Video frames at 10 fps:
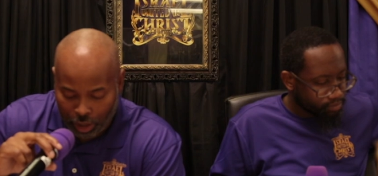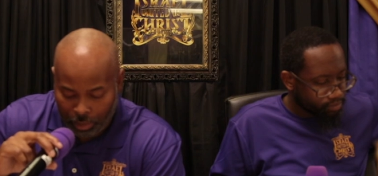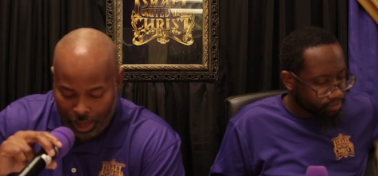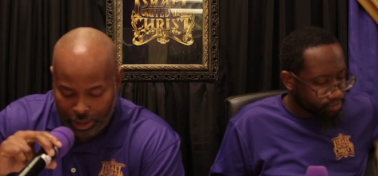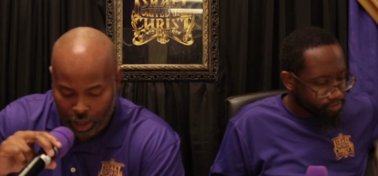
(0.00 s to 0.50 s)
Speaker 1: and
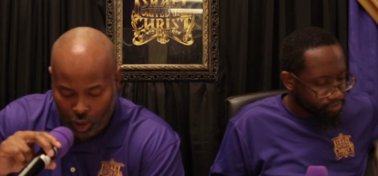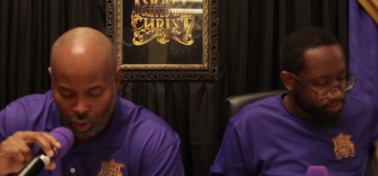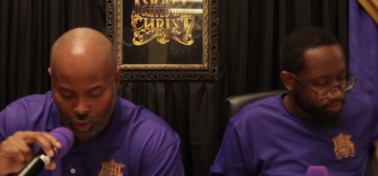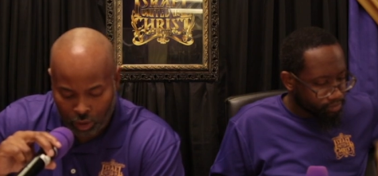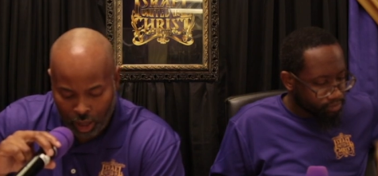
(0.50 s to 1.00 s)
my
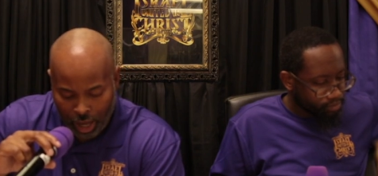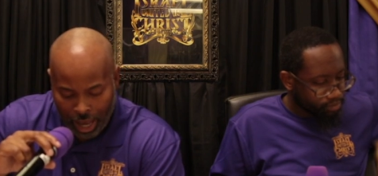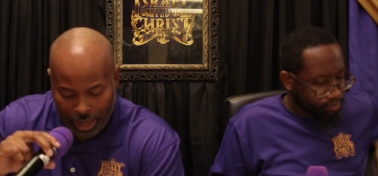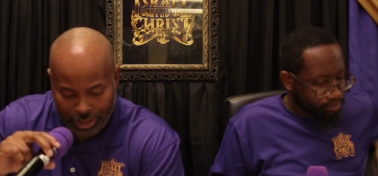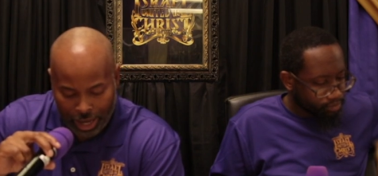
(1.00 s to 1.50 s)
gold
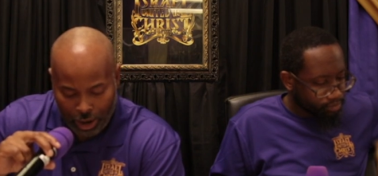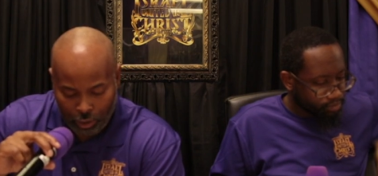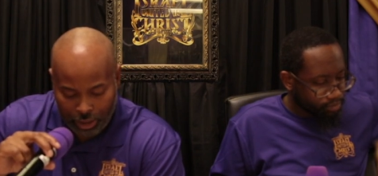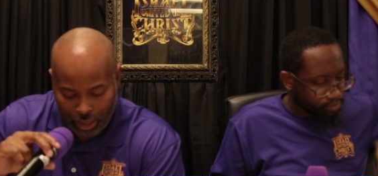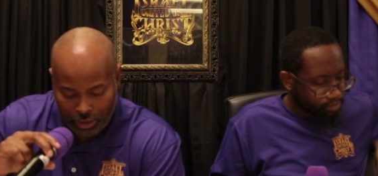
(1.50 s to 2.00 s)
and
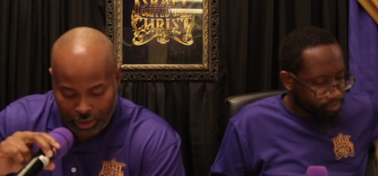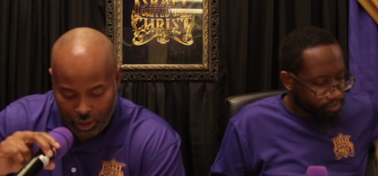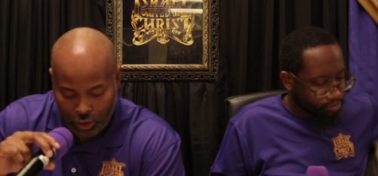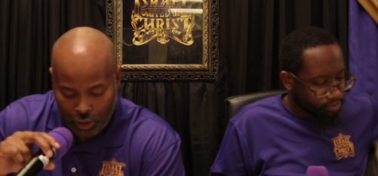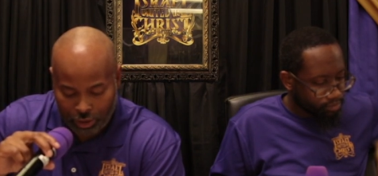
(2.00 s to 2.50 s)
carried unto
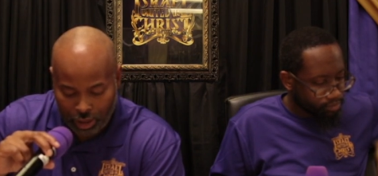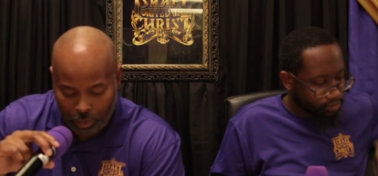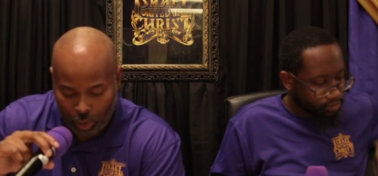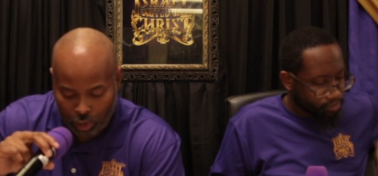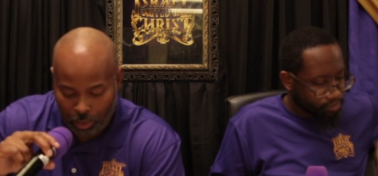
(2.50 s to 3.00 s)
your
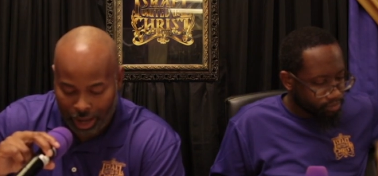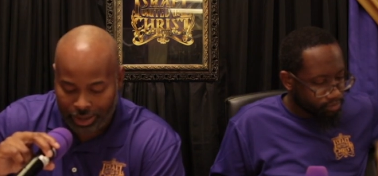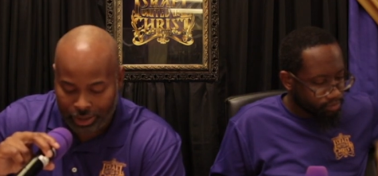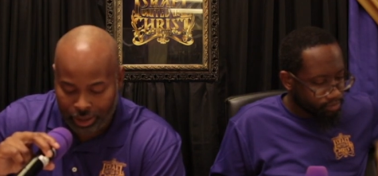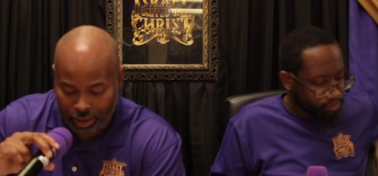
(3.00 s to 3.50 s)
temple my
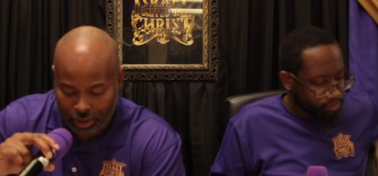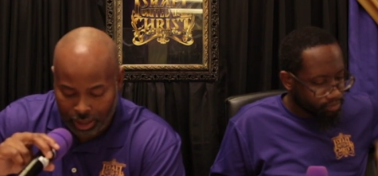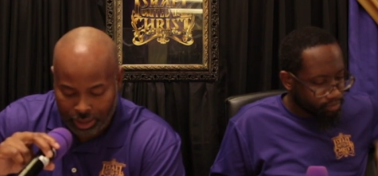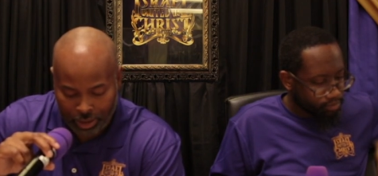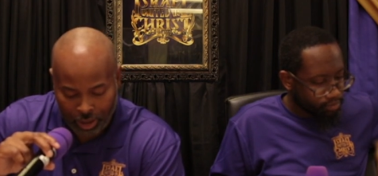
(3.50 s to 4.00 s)

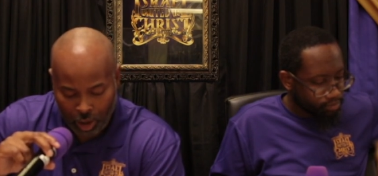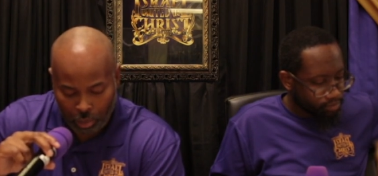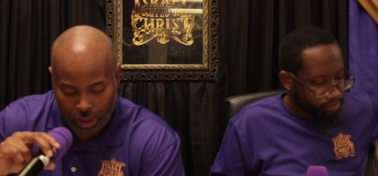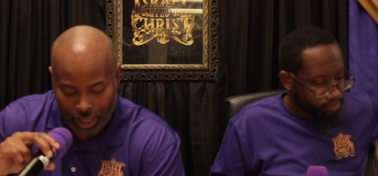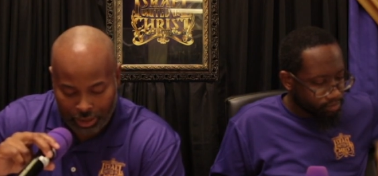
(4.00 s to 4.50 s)
goodly,
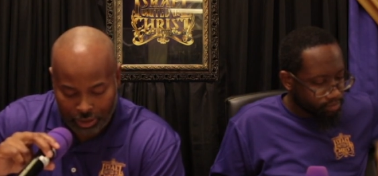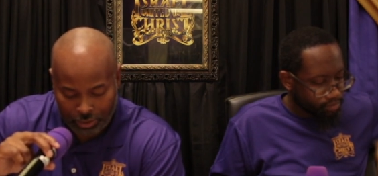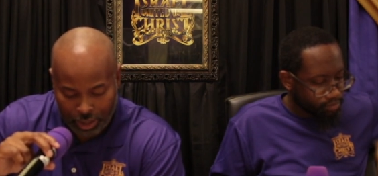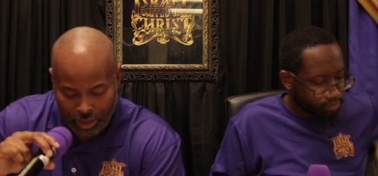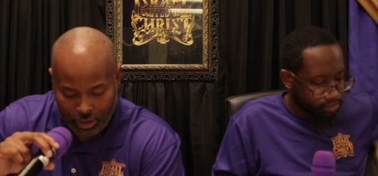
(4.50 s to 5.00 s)
pleasant
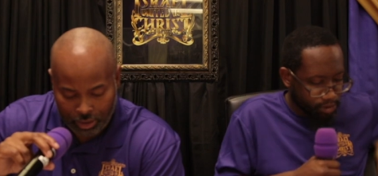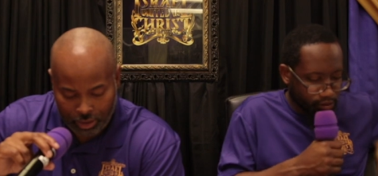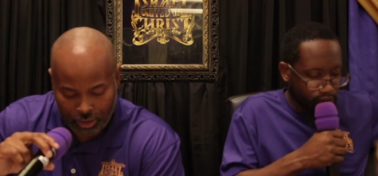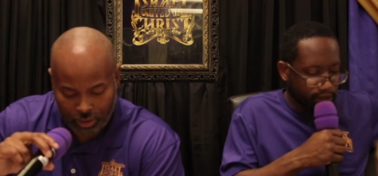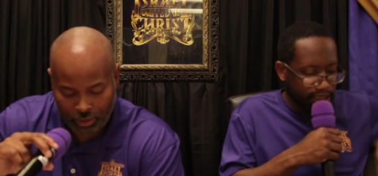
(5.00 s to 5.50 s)
things.
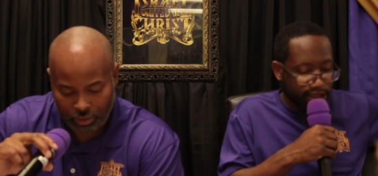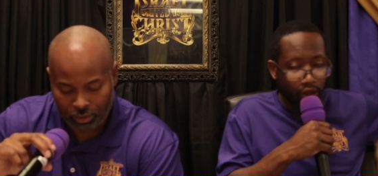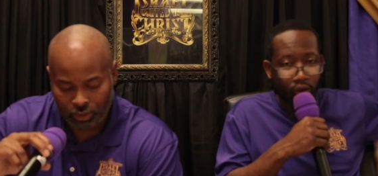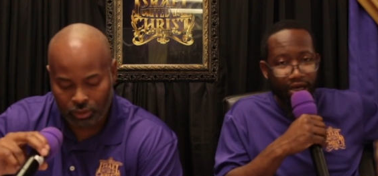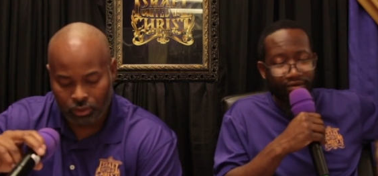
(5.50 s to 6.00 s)
Speaker 2: So they
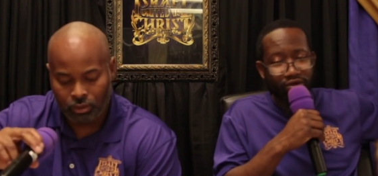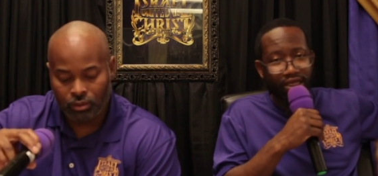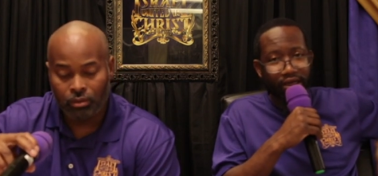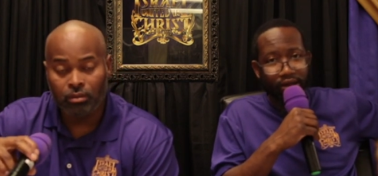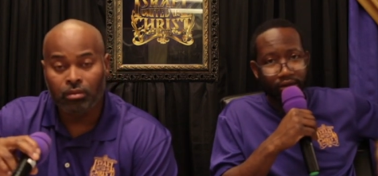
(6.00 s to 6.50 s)
stole
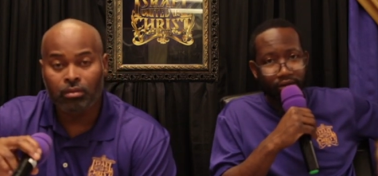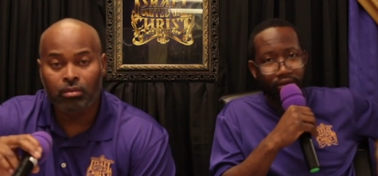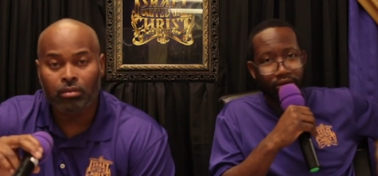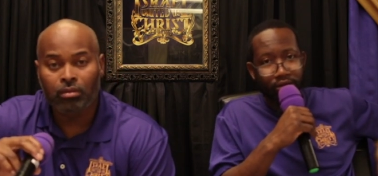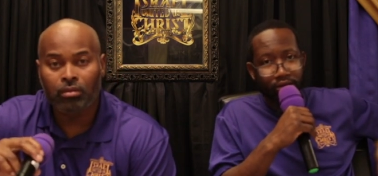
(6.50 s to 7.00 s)
everything.
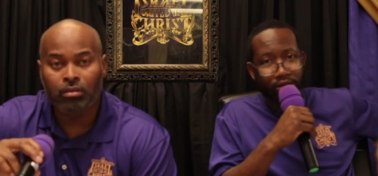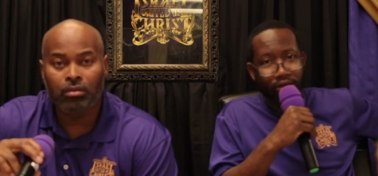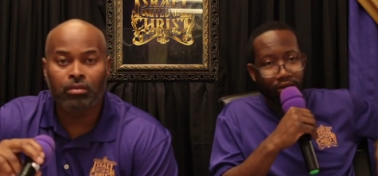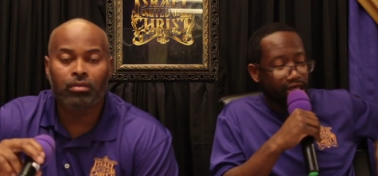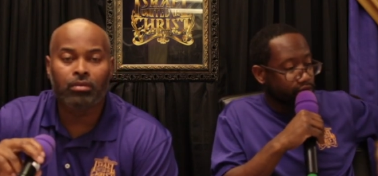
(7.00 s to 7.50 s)

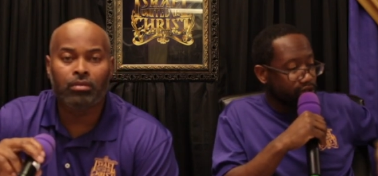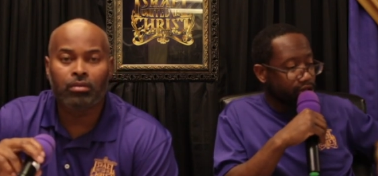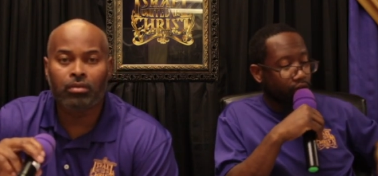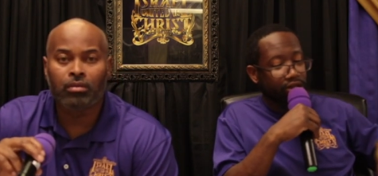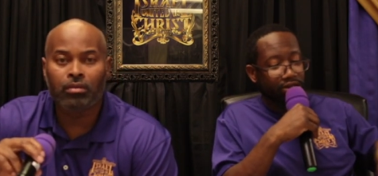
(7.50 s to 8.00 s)
As we
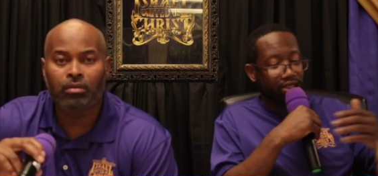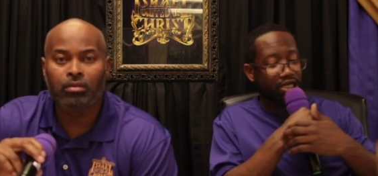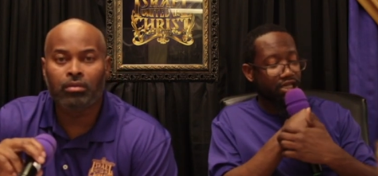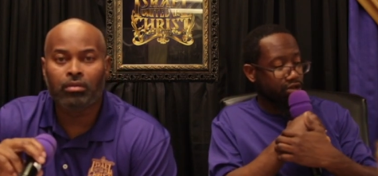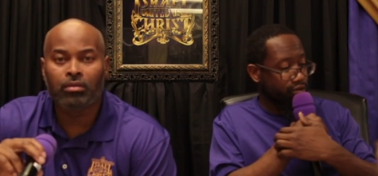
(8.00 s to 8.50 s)
know in
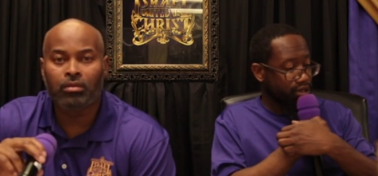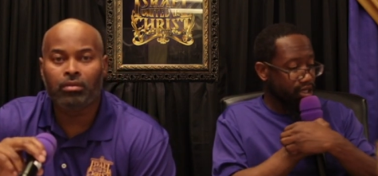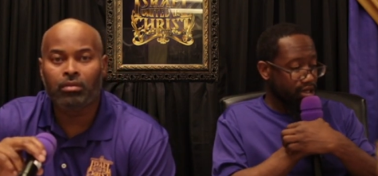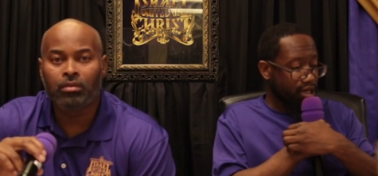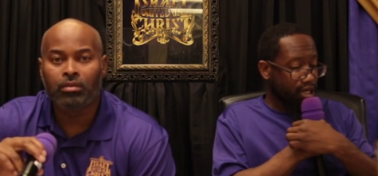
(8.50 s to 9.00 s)
history,
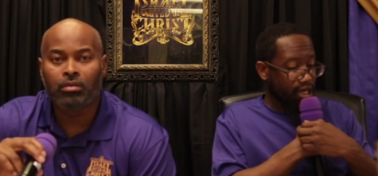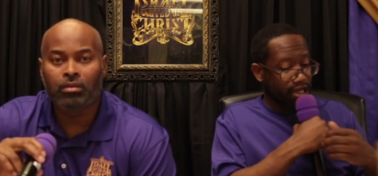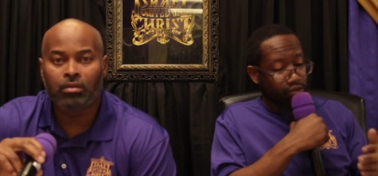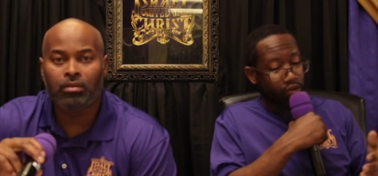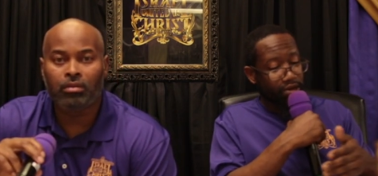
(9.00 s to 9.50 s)

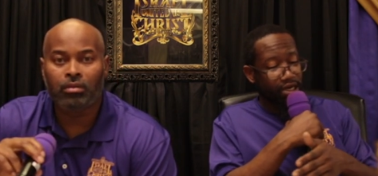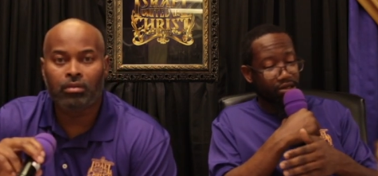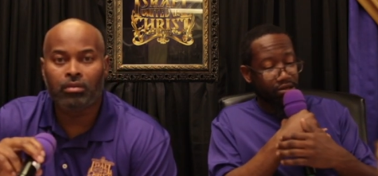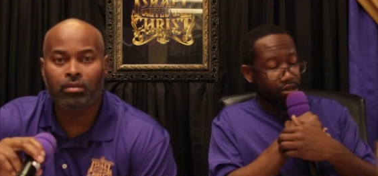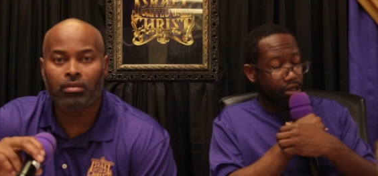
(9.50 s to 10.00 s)
as we read
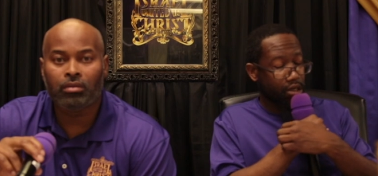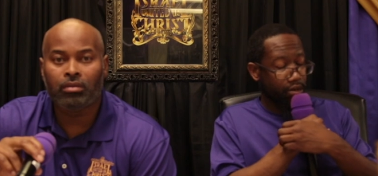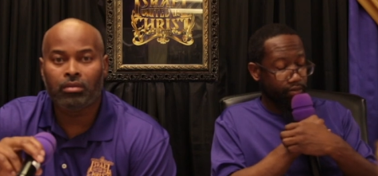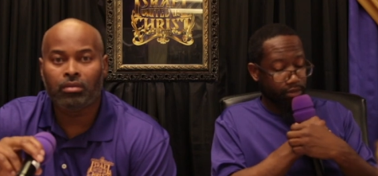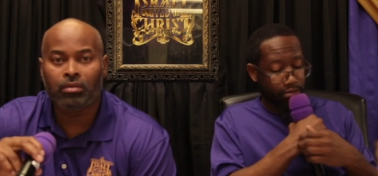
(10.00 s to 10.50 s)
in
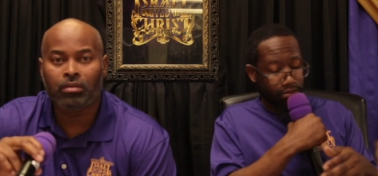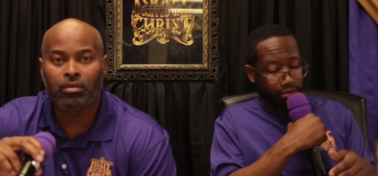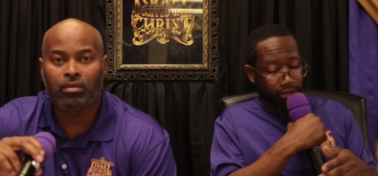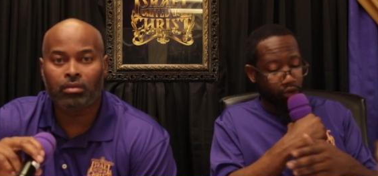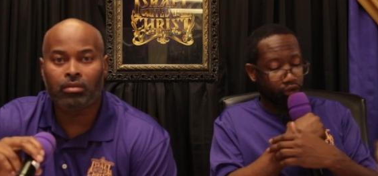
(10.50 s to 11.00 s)

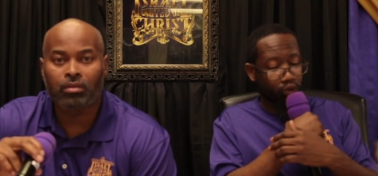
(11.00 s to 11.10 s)
Luke